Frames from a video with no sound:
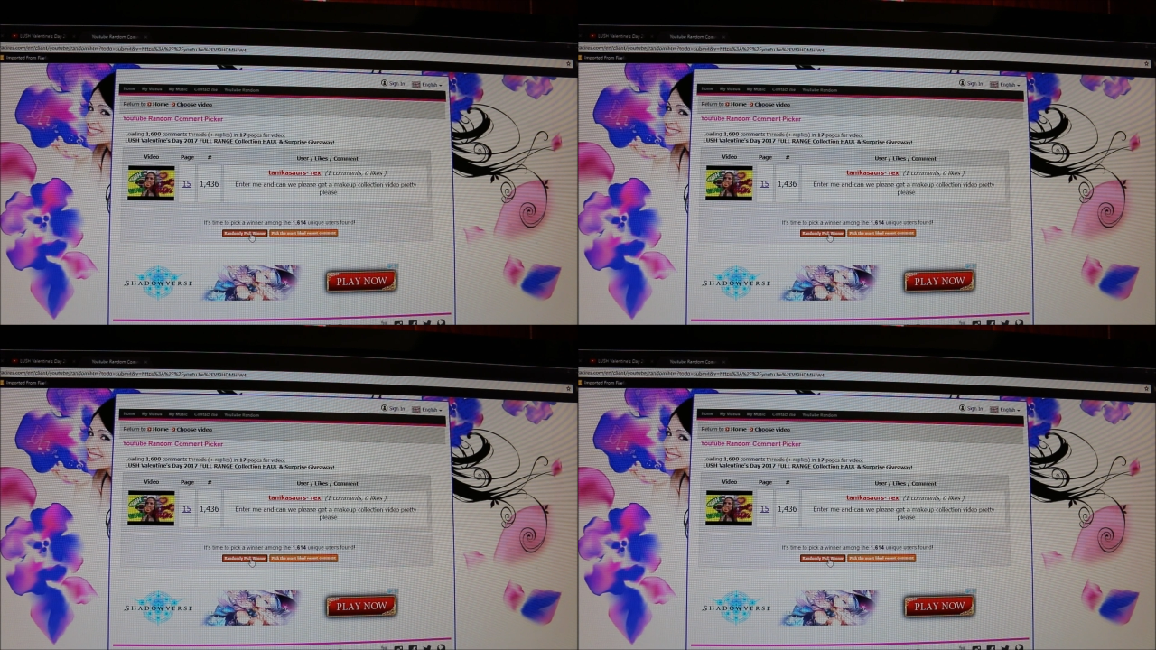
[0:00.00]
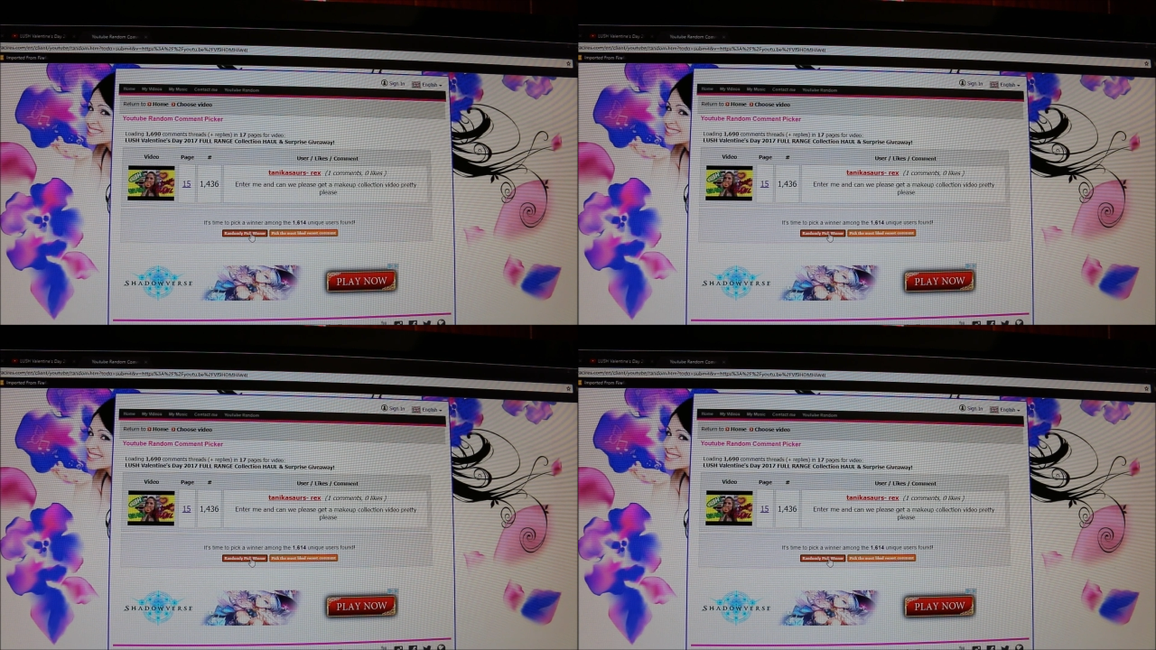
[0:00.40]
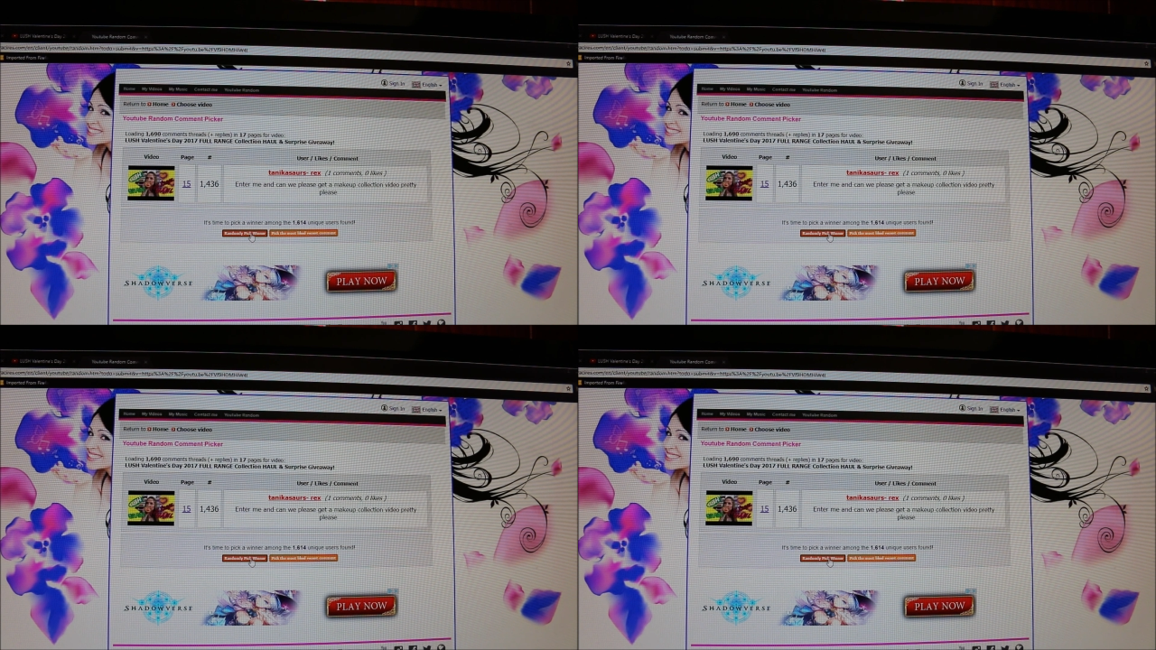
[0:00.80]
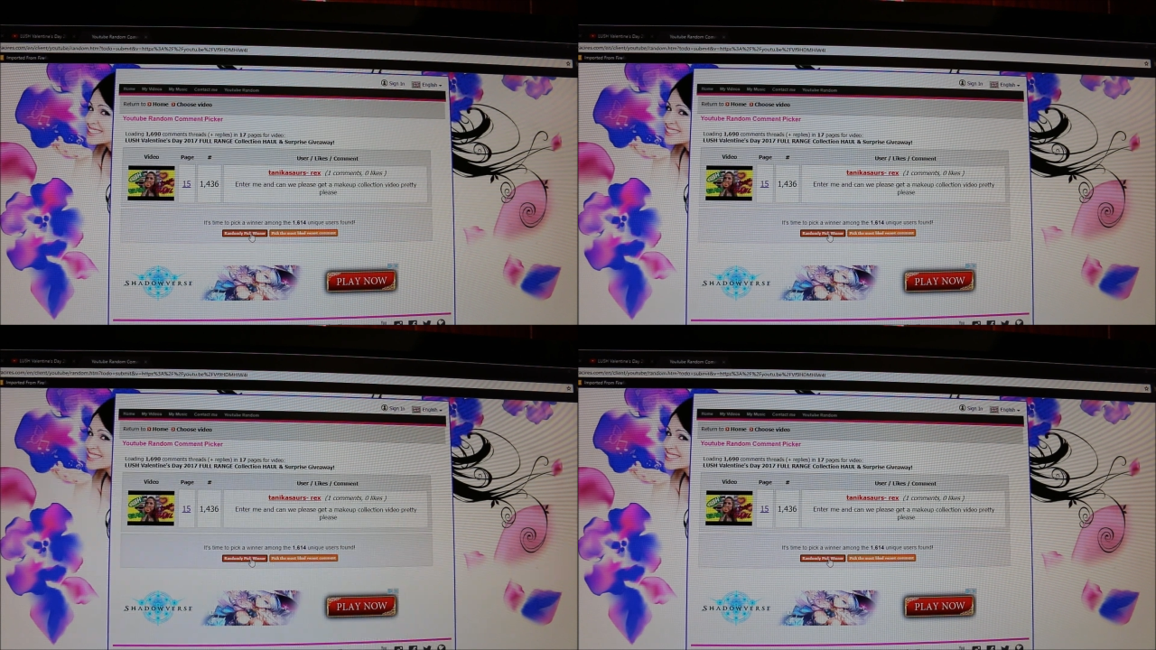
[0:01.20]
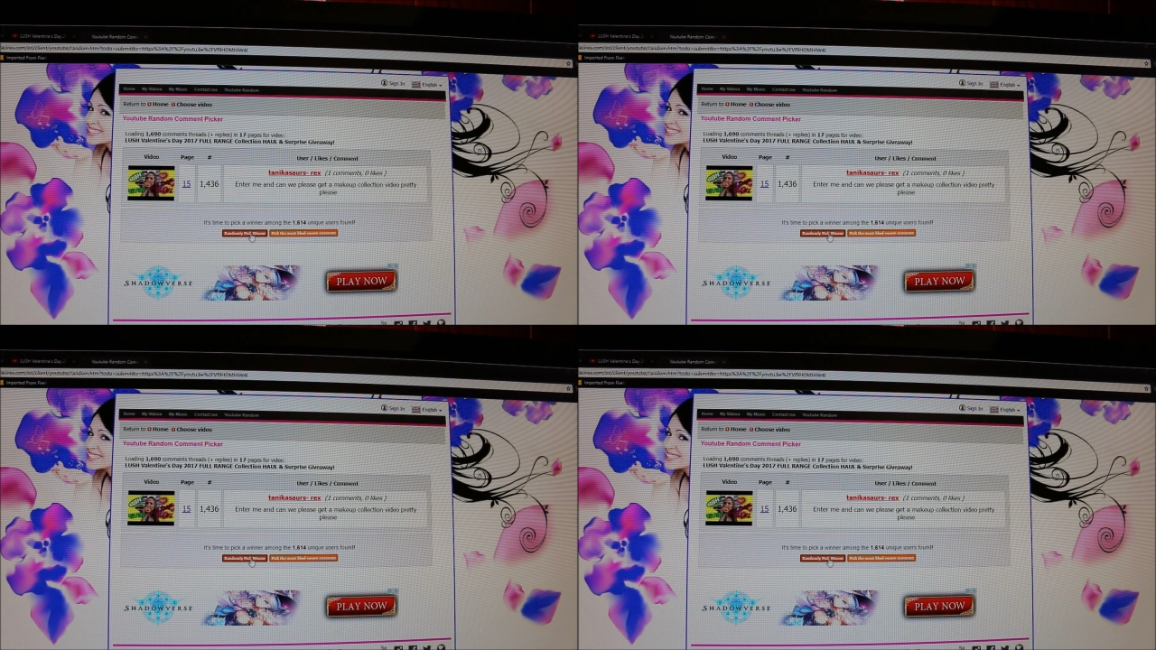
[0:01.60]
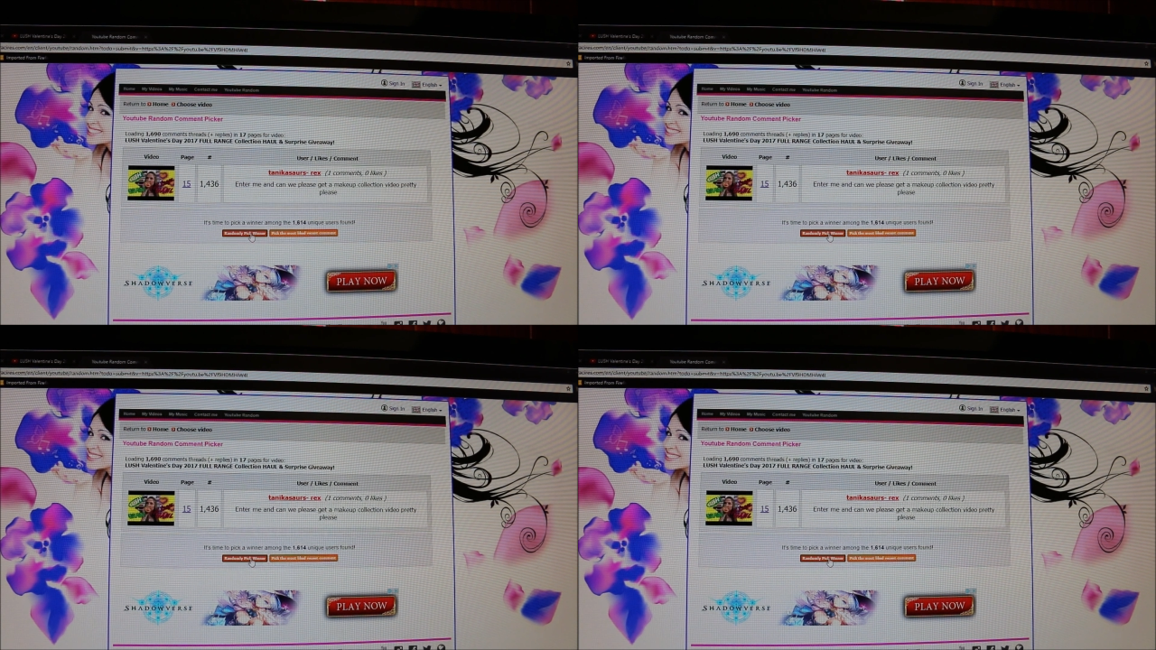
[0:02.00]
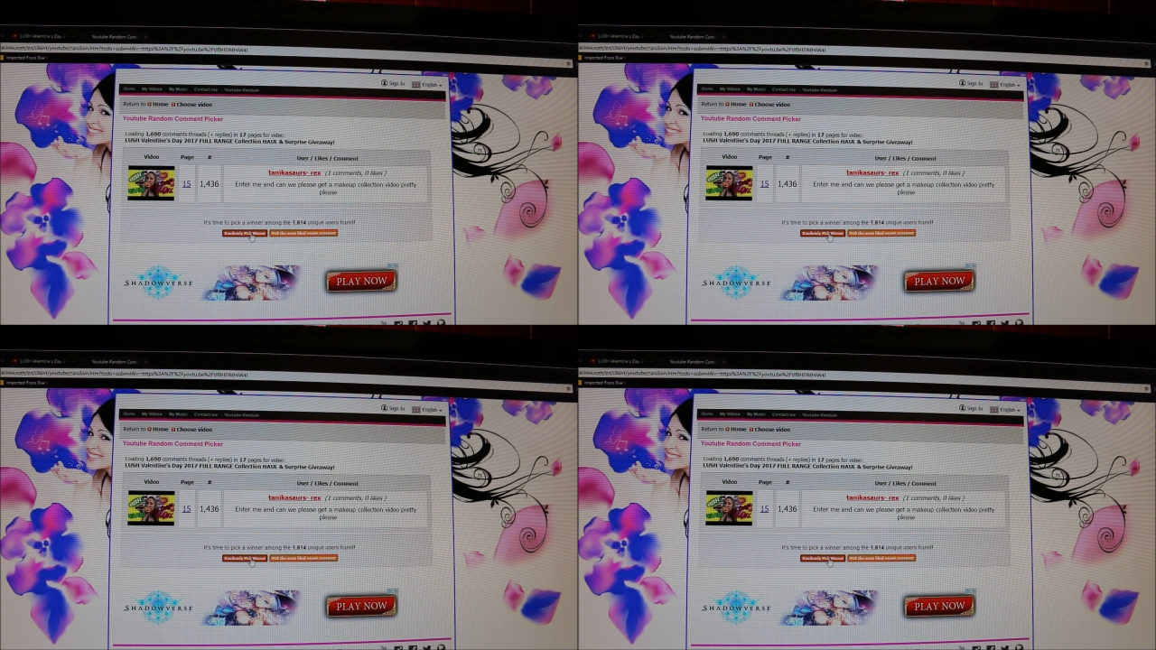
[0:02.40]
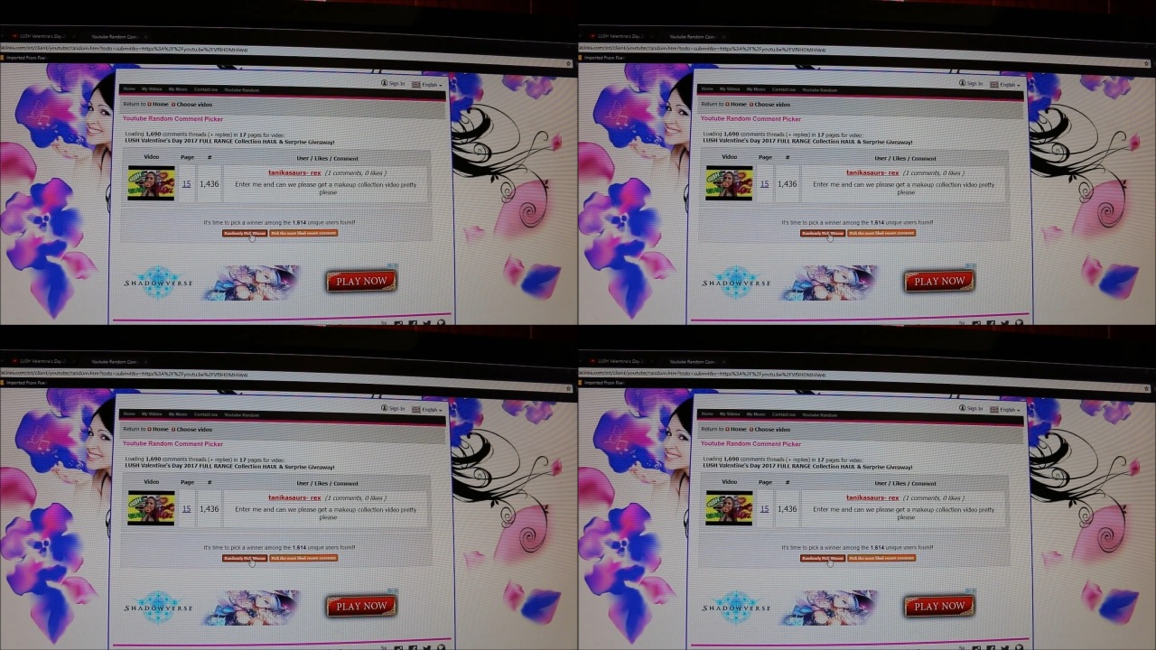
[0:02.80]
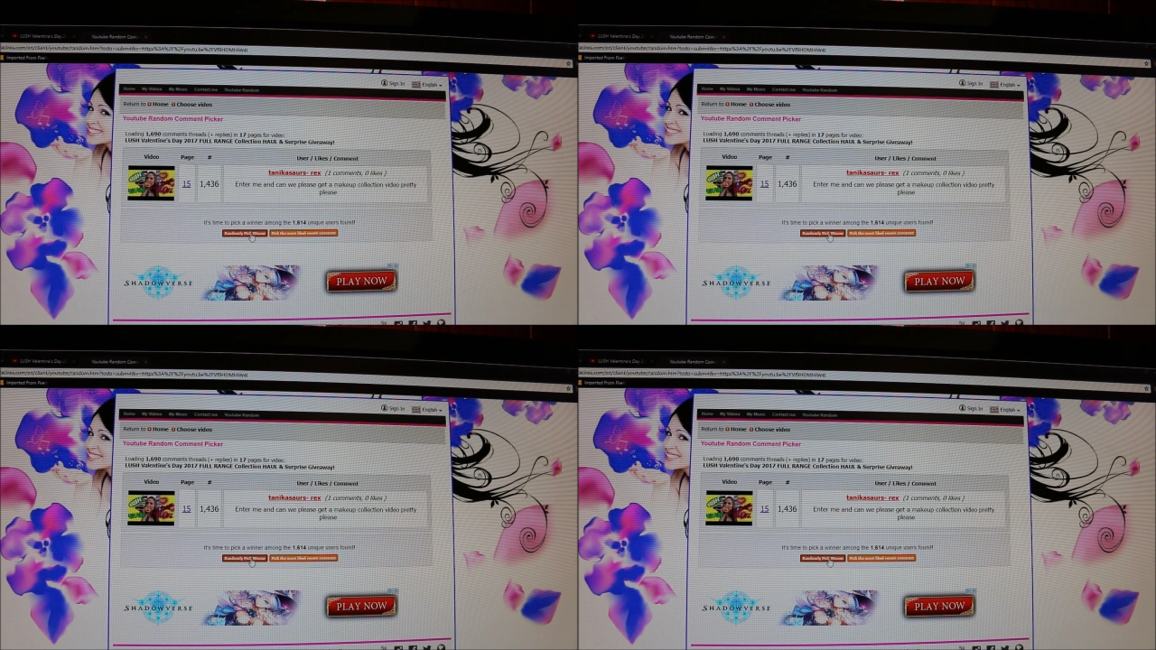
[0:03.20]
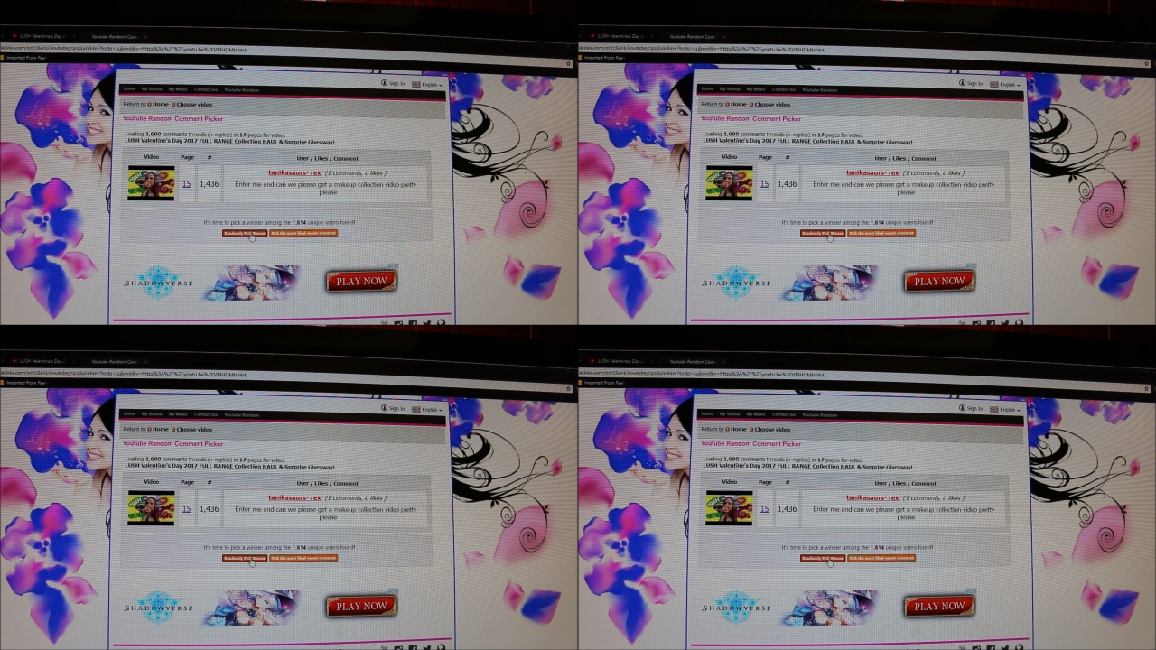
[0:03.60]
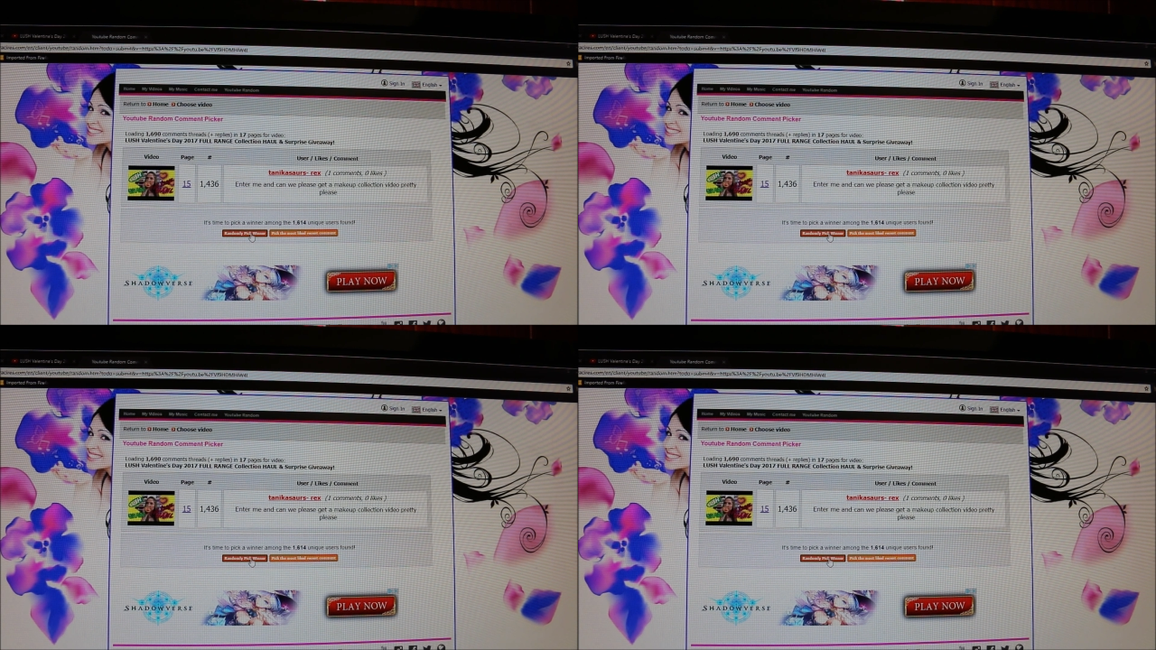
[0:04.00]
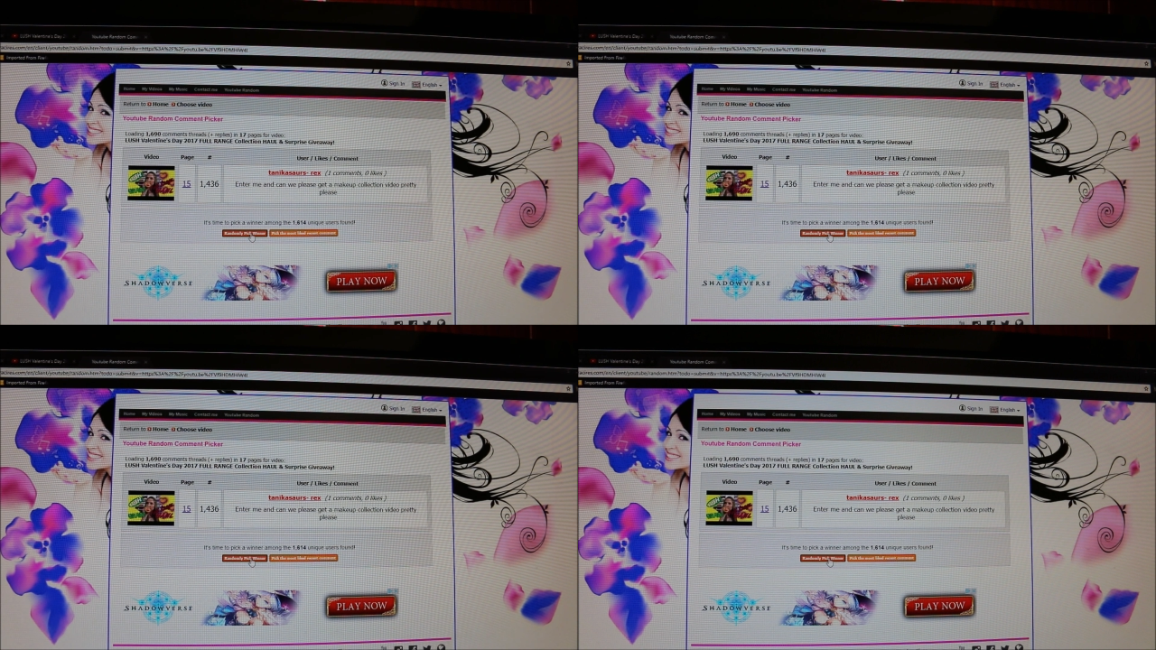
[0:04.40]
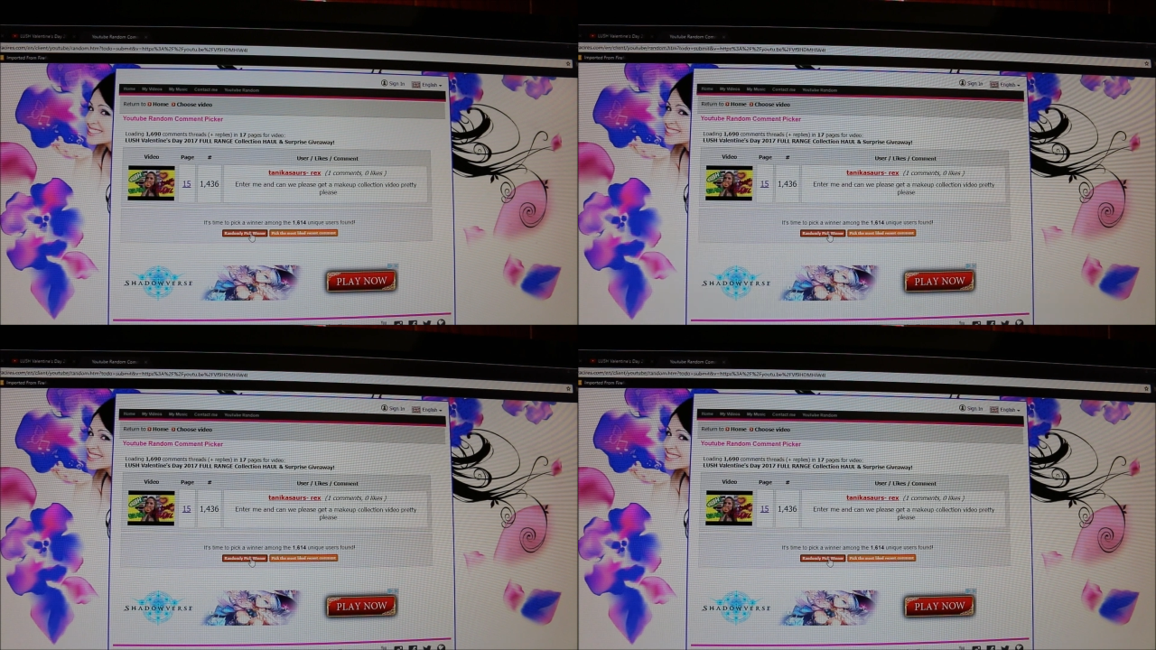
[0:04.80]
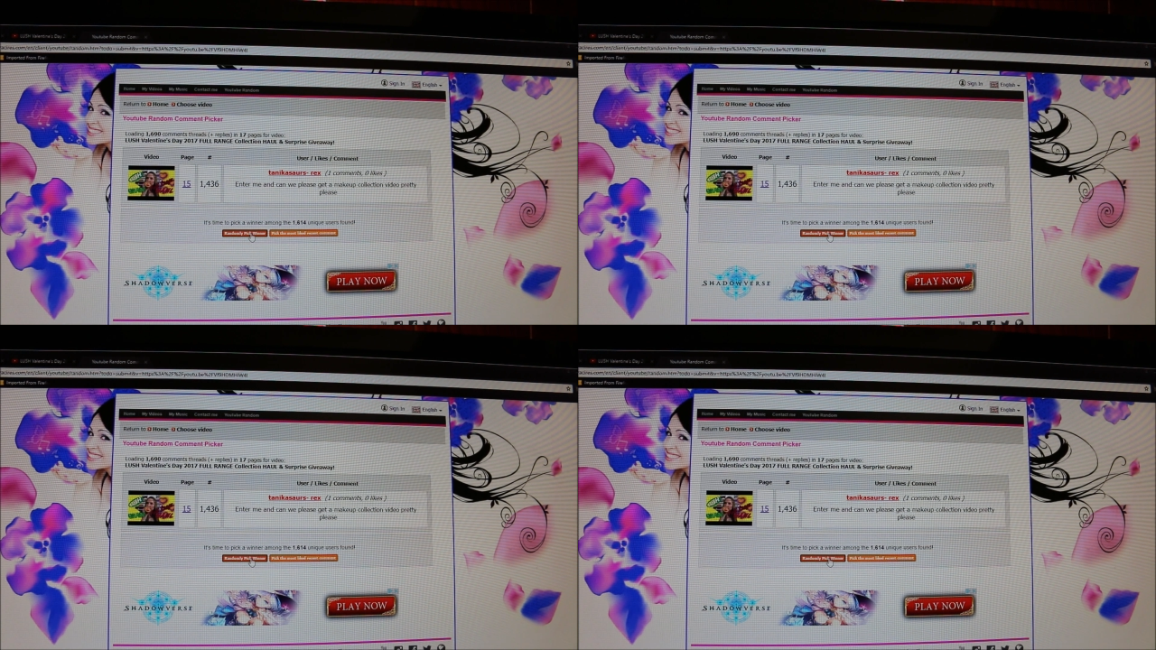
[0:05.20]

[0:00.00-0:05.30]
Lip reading: No face is visible, so there are no lips to read.